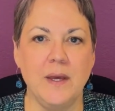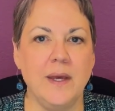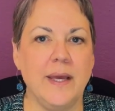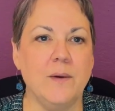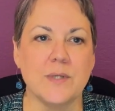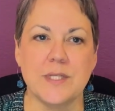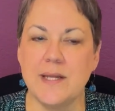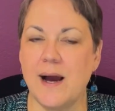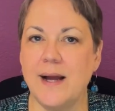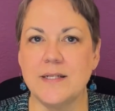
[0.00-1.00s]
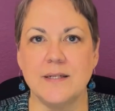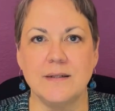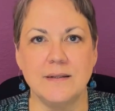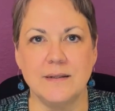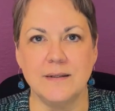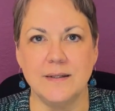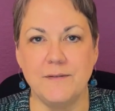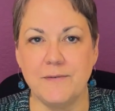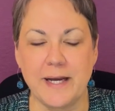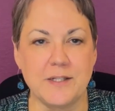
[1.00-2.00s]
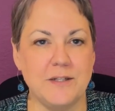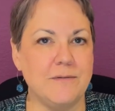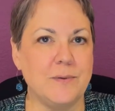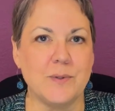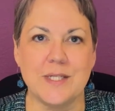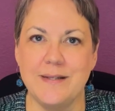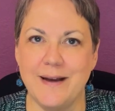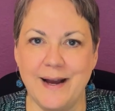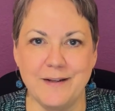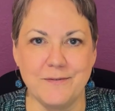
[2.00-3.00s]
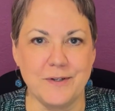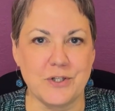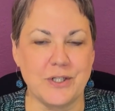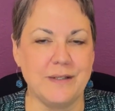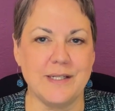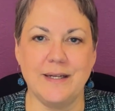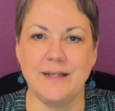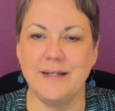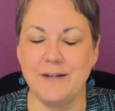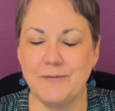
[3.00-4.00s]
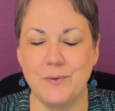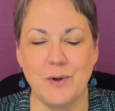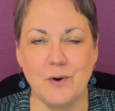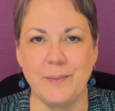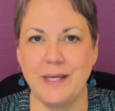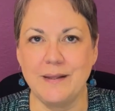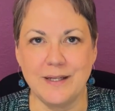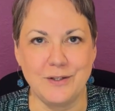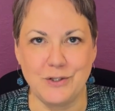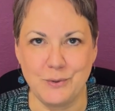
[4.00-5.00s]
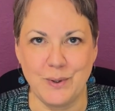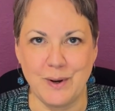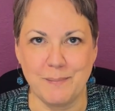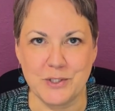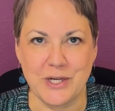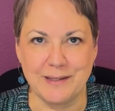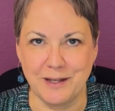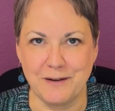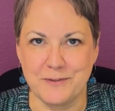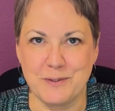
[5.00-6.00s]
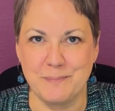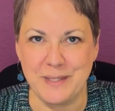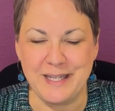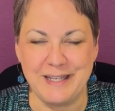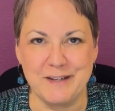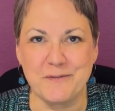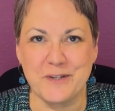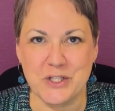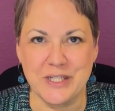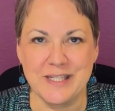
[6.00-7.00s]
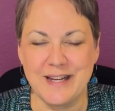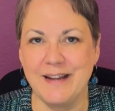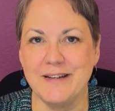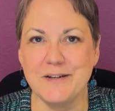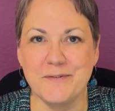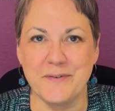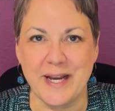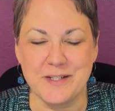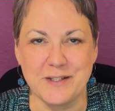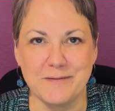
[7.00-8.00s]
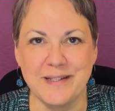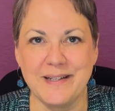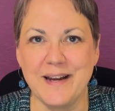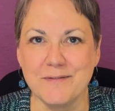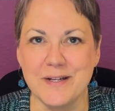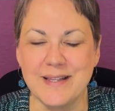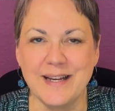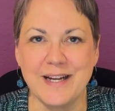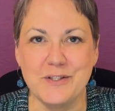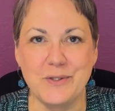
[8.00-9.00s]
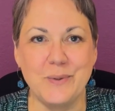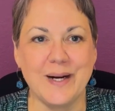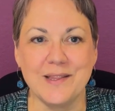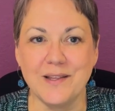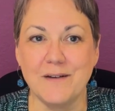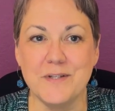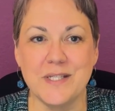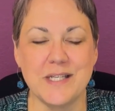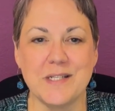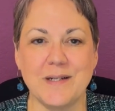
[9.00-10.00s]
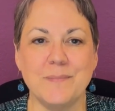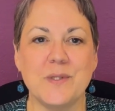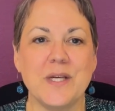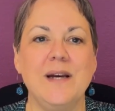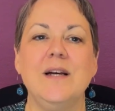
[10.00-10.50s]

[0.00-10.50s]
It was not effective. It was not efficient. And if you know me, then you know how much I love to be efficient and effective in everything I do. I love systems.